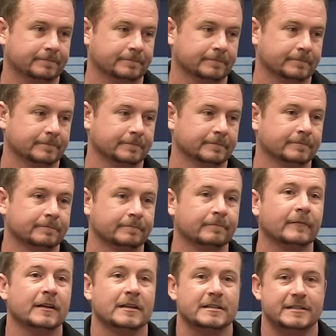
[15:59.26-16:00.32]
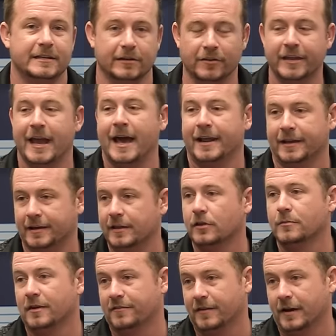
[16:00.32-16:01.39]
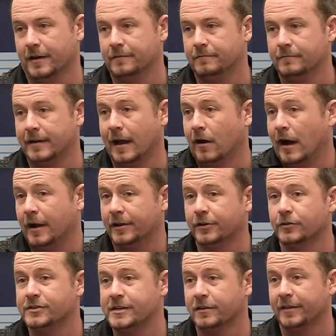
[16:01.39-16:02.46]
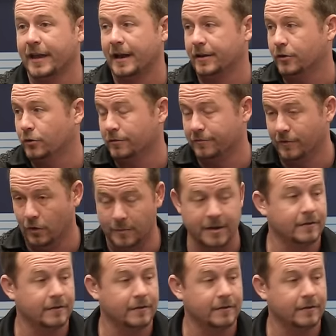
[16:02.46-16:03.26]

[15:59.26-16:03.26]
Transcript: Seal, seal the attic and dehumidify it. Now, how can you seal the attic? You can foam